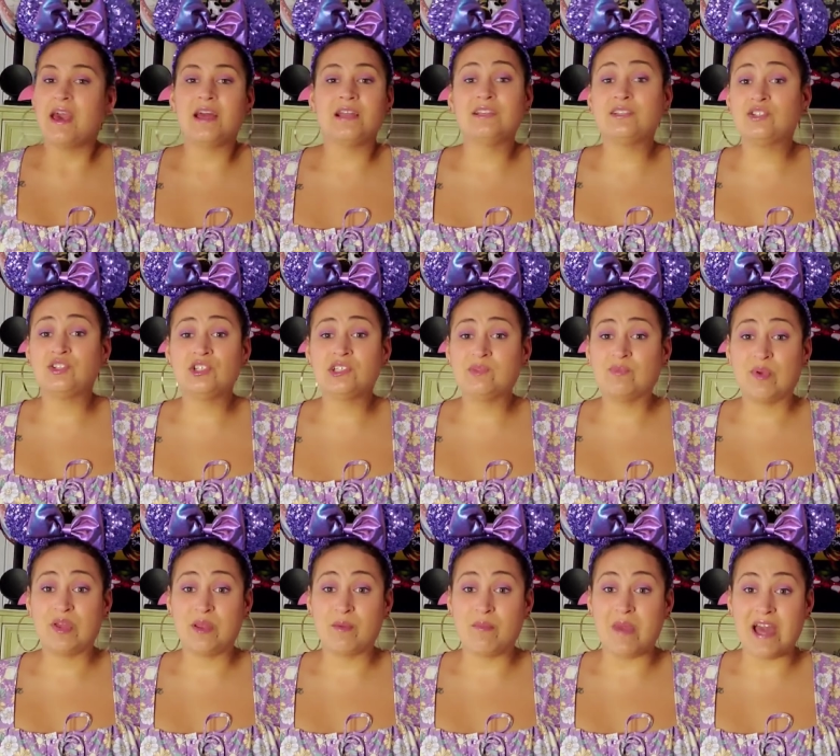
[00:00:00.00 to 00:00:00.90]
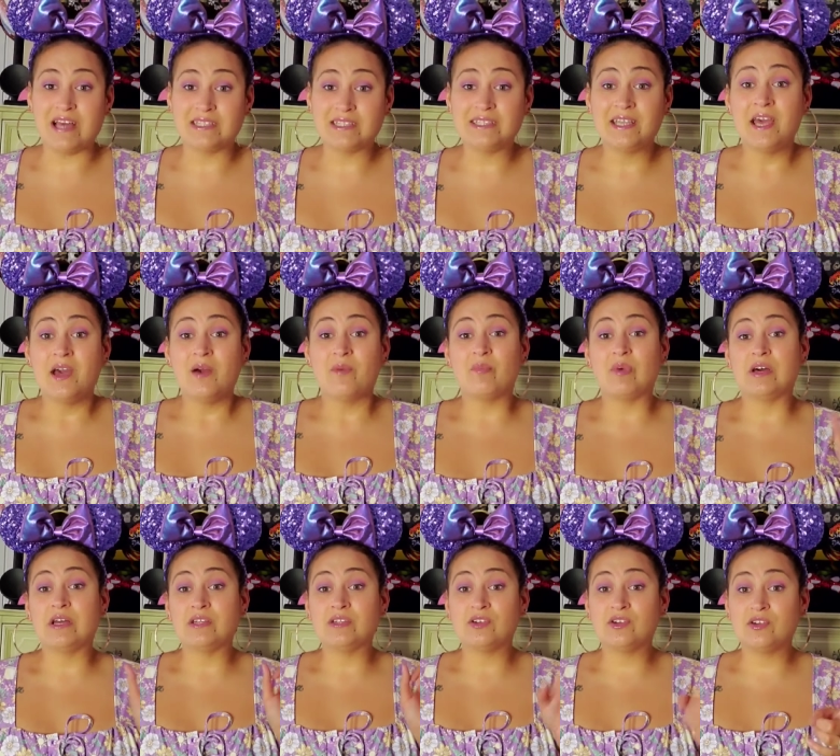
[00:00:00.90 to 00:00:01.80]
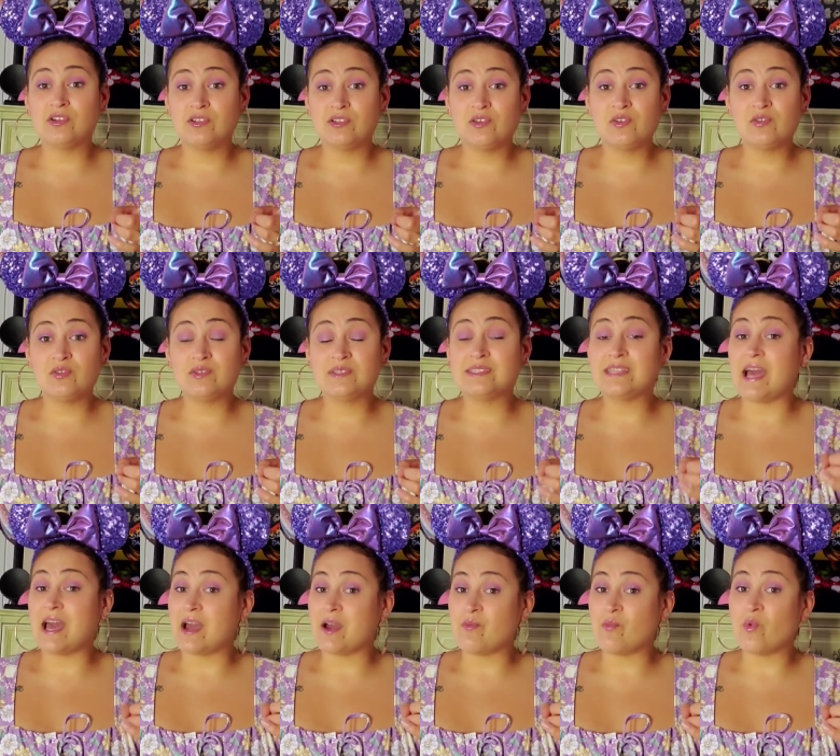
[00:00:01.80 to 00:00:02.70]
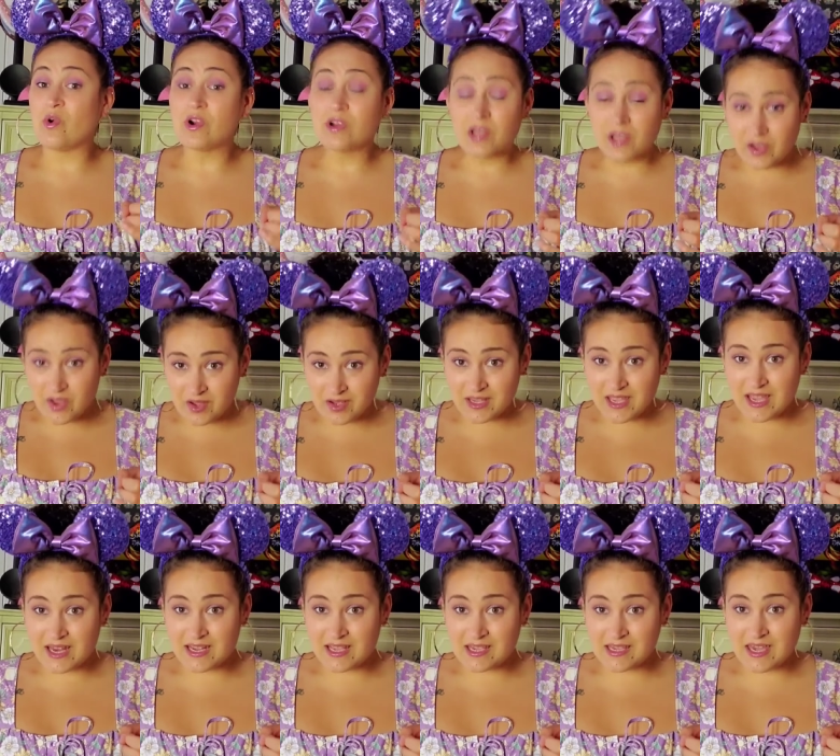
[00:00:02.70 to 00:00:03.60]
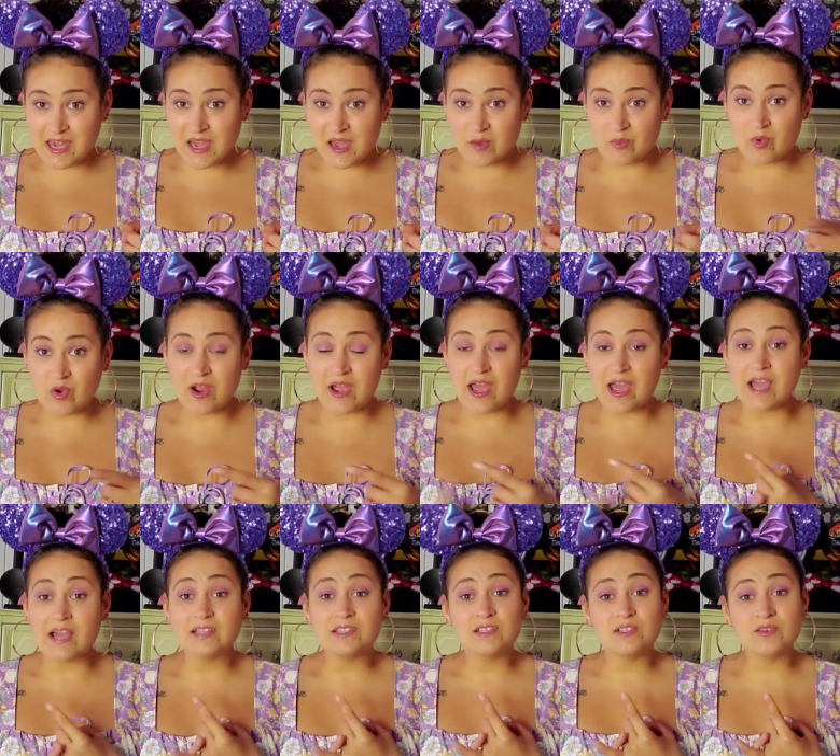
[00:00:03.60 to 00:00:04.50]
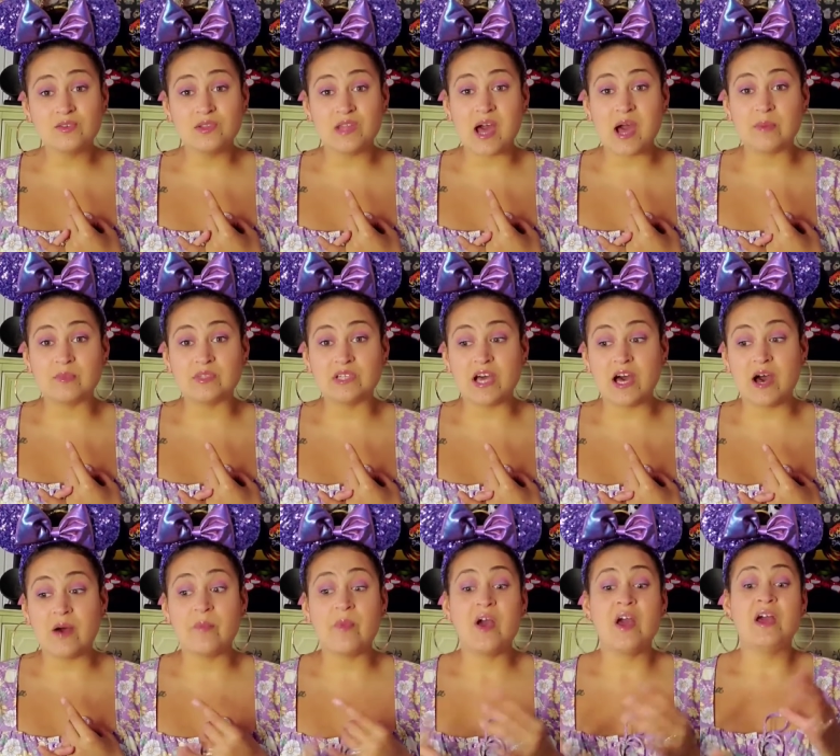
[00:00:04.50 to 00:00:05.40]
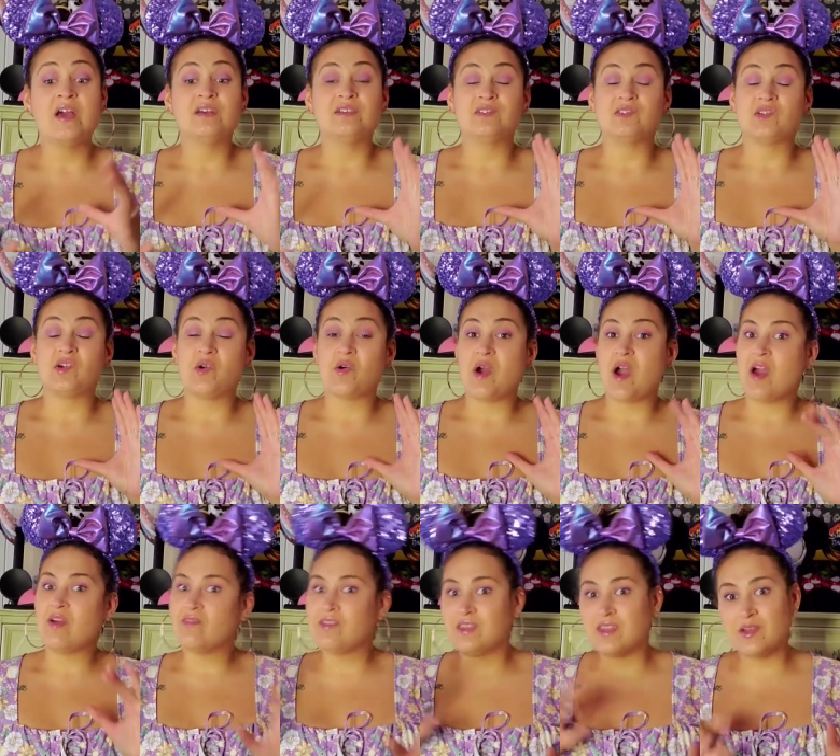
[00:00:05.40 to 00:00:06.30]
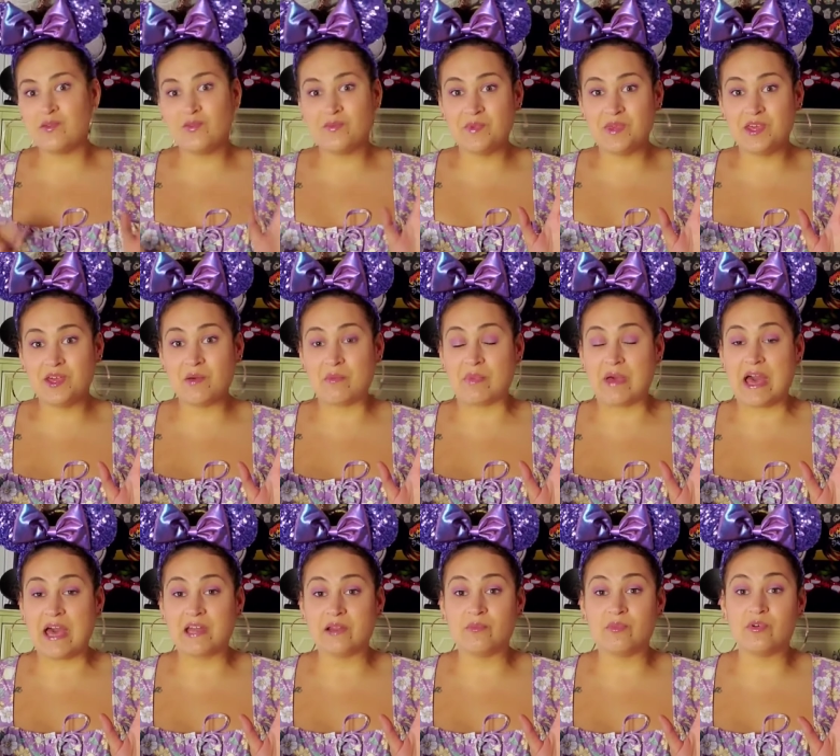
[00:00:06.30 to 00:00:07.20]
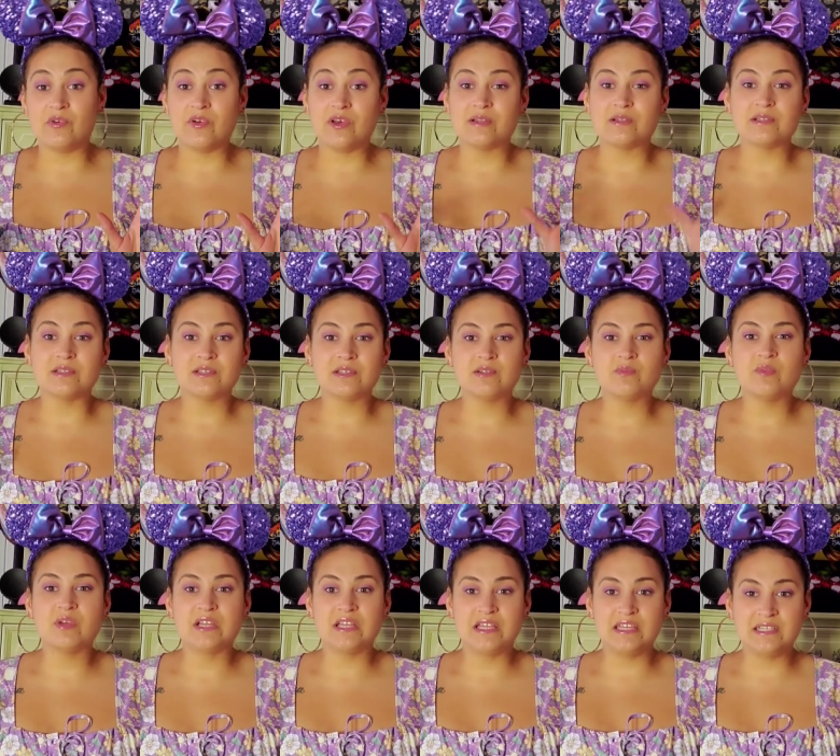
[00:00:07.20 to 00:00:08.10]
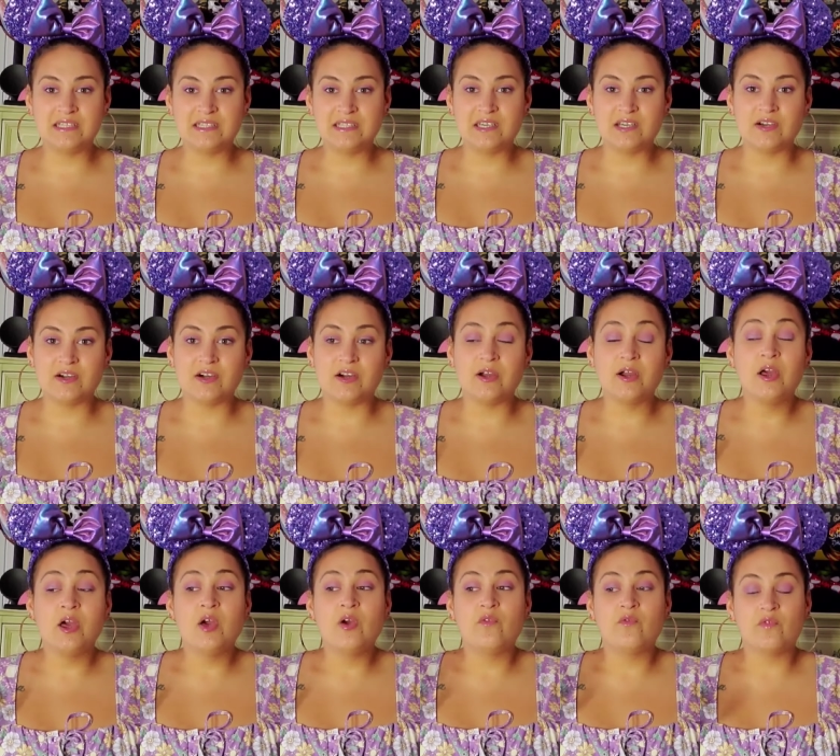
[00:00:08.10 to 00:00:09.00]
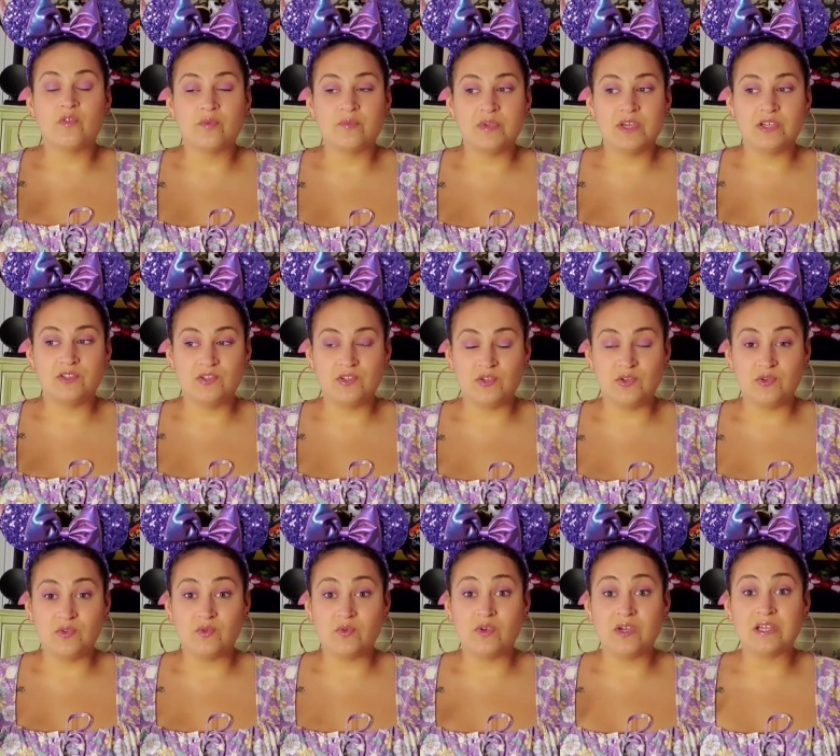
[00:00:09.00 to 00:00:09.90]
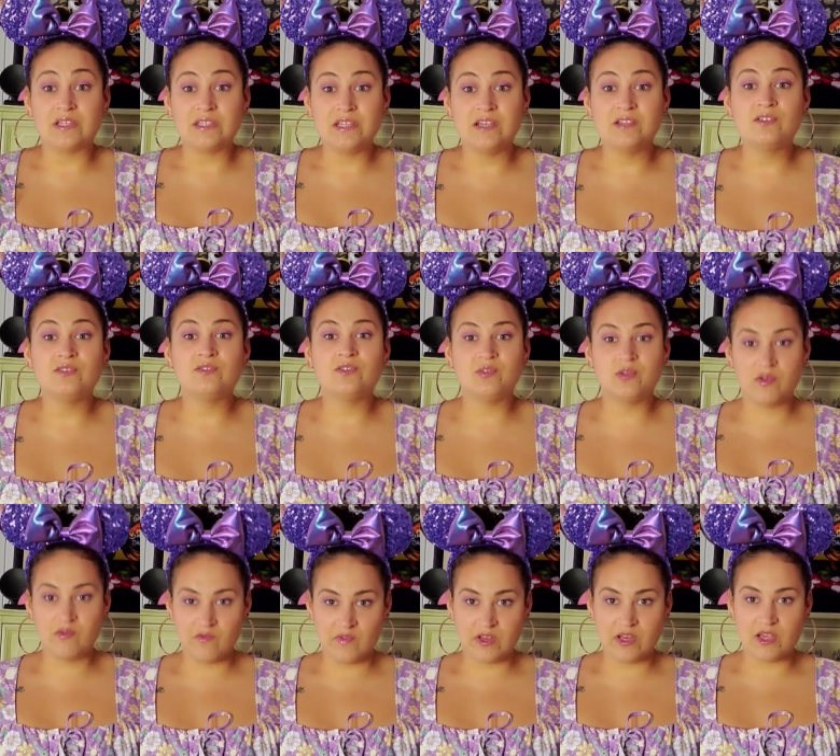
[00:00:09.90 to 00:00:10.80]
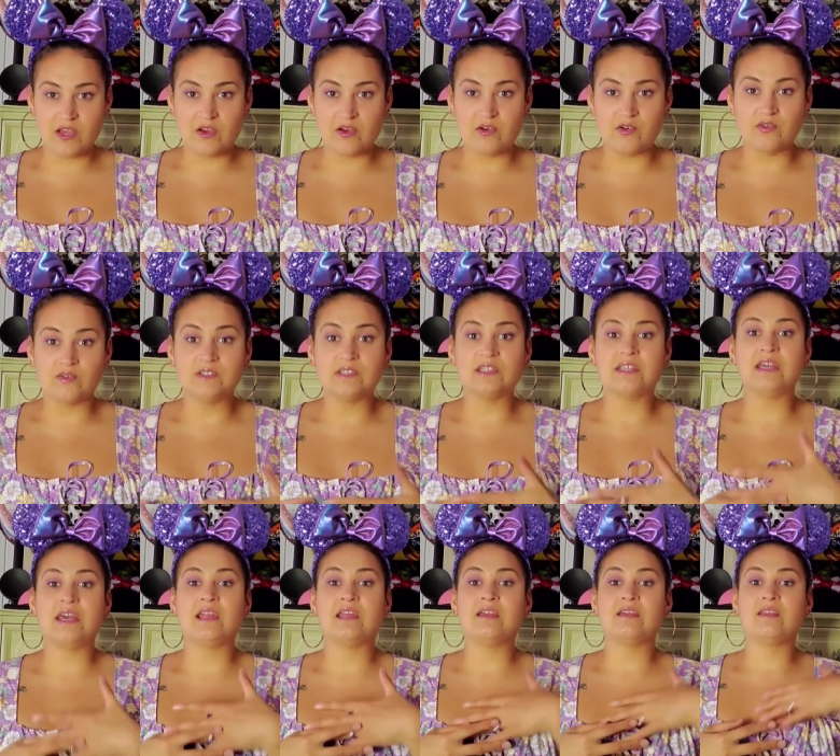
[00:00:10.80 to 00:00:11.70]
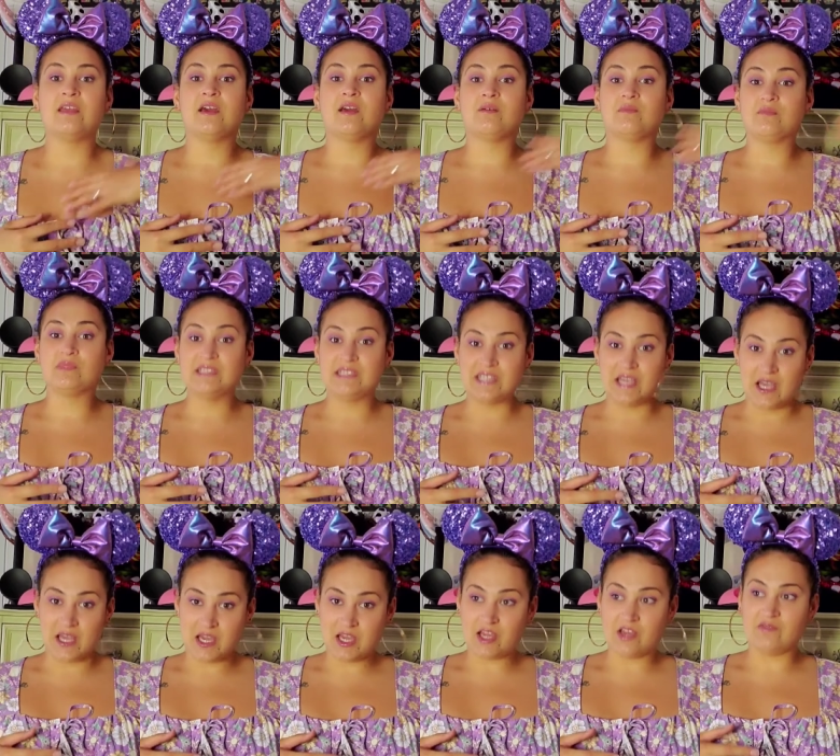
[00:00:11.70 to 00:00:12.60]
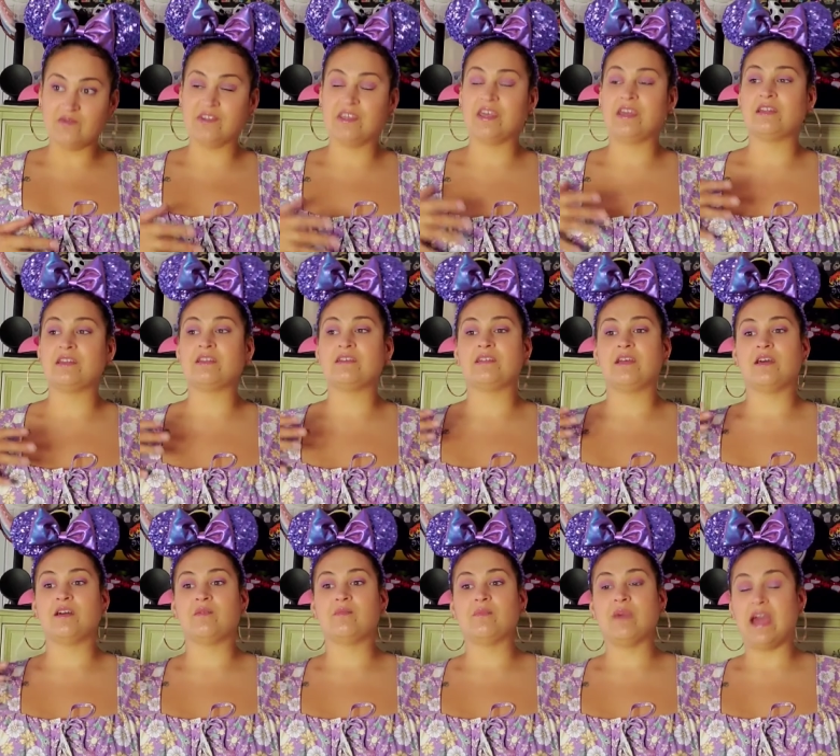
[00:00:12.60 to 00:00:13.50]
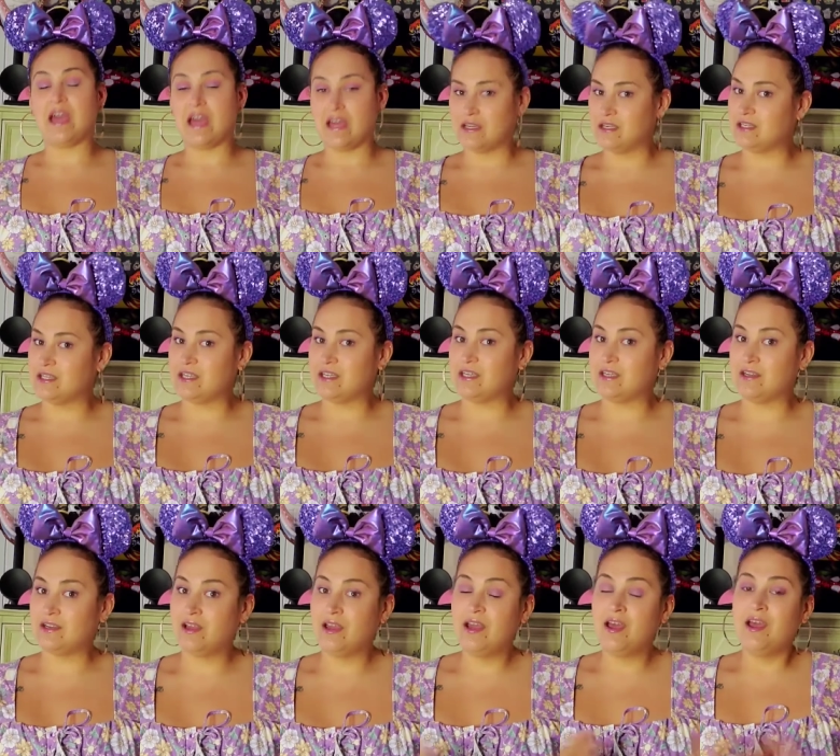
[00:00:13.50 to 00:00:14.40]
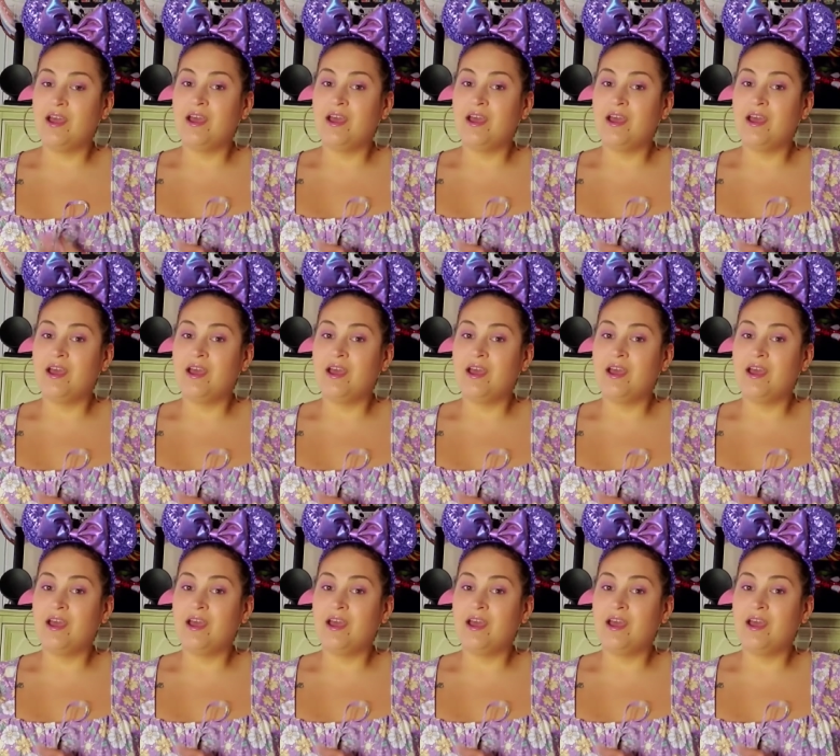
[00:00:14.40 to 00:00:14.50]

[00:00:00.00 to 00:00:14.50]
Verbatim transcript: and it's just been a mess. But good news, I'm working on getting a camera and a new laptop, so everything will be compatible and a little bit easier for me to continue doing videos, getting them saved, getting them edited.